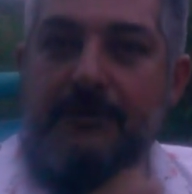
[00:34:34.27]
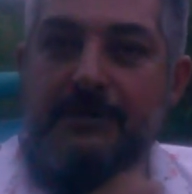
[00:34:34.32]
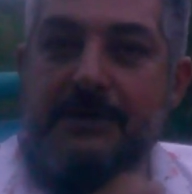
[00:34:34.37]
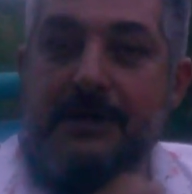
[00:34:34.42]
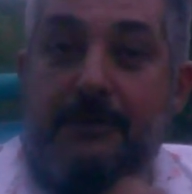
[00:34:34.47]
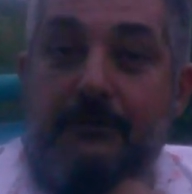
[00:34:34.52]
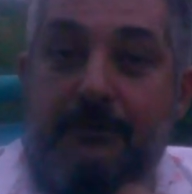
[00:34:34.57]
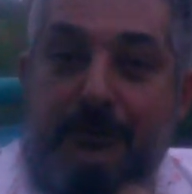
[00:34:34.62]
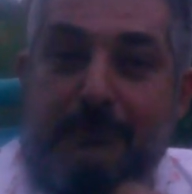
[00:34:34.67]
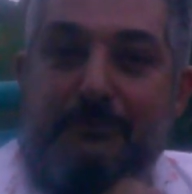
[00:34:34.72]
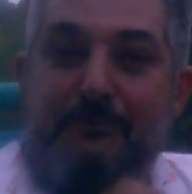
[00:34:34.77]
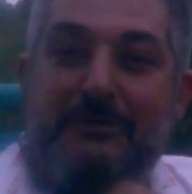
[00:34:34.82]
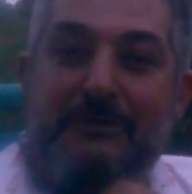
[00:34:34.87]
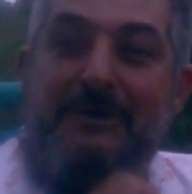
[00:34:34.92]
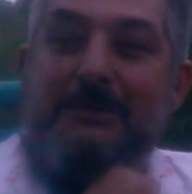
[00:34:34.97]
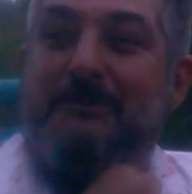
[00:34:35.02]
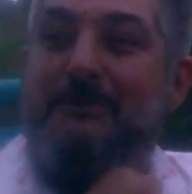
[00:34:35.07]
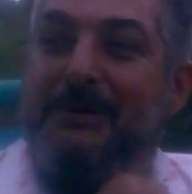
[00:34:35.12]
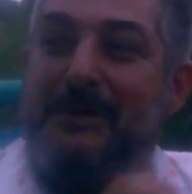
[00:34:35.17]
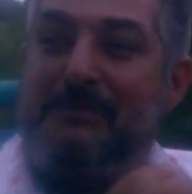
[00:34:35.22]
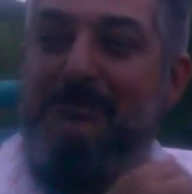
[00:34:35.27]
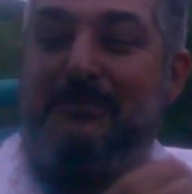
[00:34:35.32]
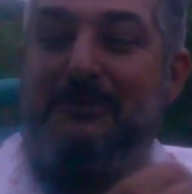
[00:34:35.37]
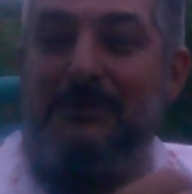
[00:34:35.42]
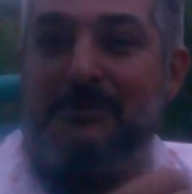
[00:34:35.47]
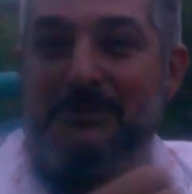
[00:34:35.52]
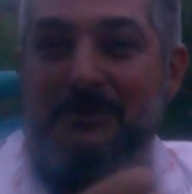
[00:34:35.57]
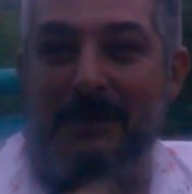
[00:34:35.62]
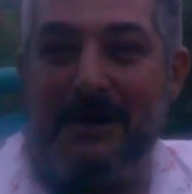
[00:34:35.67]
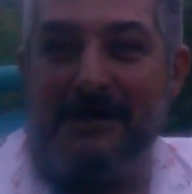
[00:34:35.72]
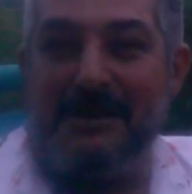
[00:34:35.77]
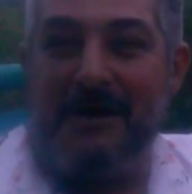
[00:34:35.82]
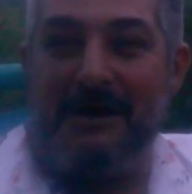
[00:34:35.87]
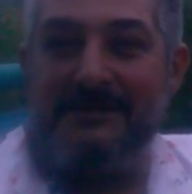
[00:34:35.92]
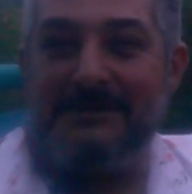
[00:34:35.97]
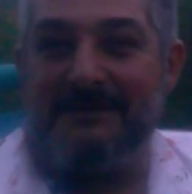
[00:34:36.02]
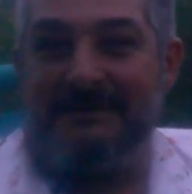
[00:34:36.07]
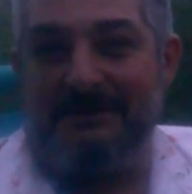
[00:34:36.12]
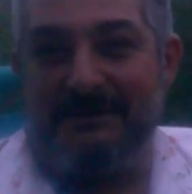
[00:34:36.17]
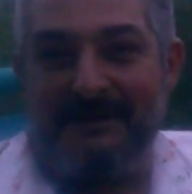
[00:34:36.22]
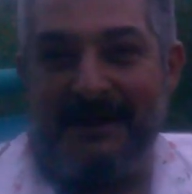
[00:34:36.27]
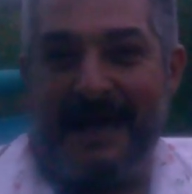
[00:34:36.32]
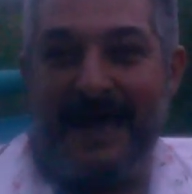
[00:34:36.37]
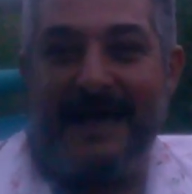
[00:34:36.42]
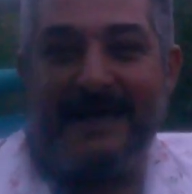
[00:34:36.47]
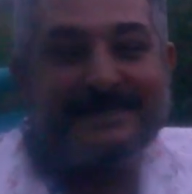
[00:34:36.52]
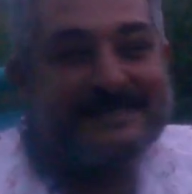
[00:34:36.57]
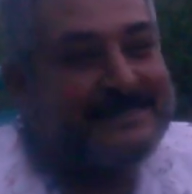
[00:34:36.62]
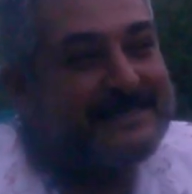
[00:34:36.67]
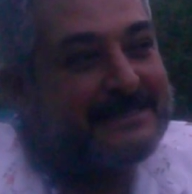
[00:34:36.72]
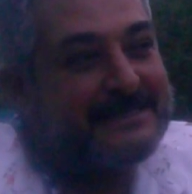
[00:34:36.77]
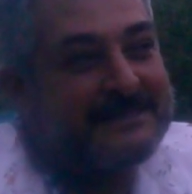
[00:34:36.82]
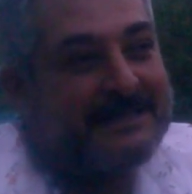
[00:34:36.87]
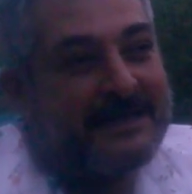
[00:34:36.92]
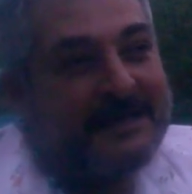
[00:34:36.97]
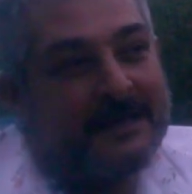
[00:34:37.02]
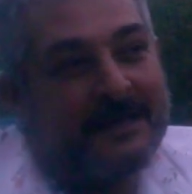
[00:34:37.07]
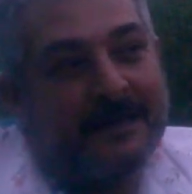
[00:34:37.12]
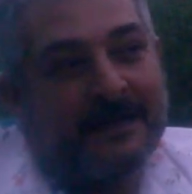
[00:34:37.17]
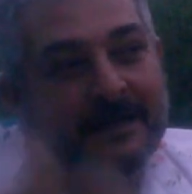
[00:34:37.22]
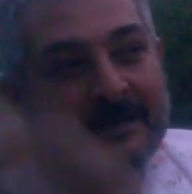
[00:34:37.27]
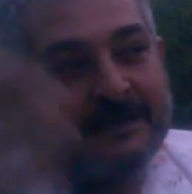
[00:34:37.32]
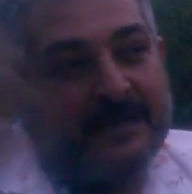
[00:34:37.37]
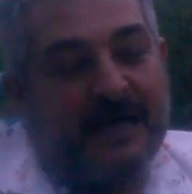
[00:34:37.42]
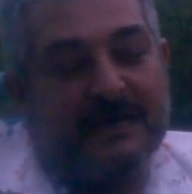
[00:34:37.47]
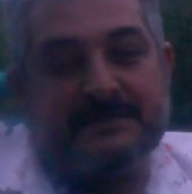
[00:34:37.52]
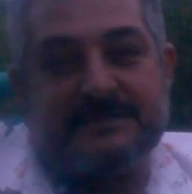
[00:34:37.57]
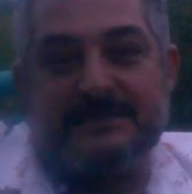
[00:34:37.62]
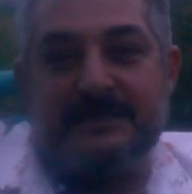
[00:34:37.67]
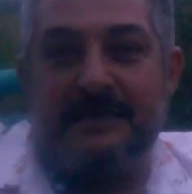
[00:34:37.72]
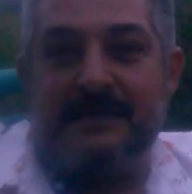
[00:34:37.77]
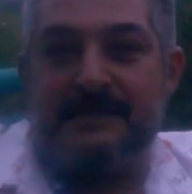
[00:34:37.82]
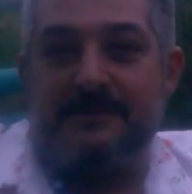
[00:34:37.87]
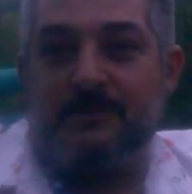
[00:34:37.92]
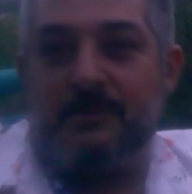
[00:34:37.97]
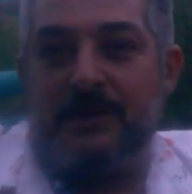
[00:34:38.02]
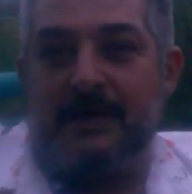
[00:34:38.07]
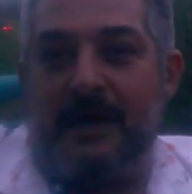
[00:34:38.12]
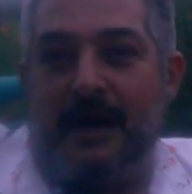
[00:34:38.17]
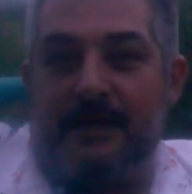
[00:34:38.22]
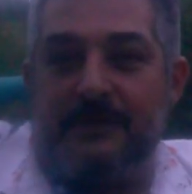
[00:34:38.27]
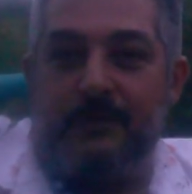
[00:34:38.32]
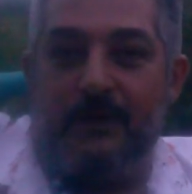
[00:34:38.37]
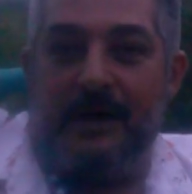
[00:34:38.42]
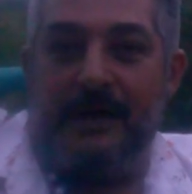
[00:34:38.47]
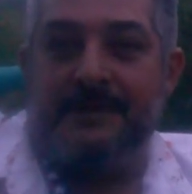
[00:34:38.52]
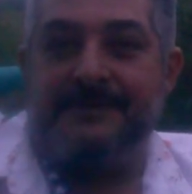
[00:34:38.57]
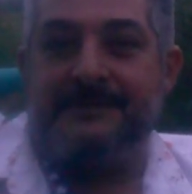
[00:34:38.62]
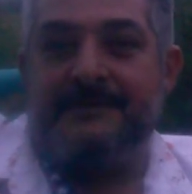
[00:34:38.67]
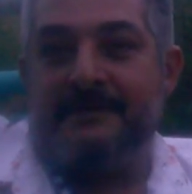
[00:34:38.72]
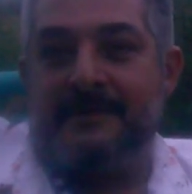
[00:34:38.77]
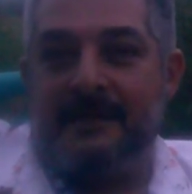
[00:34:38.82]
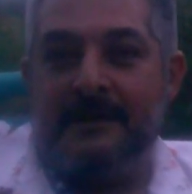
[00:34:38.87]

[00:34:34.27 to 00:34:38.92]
years we, we pull one out of our ass and that's it we got one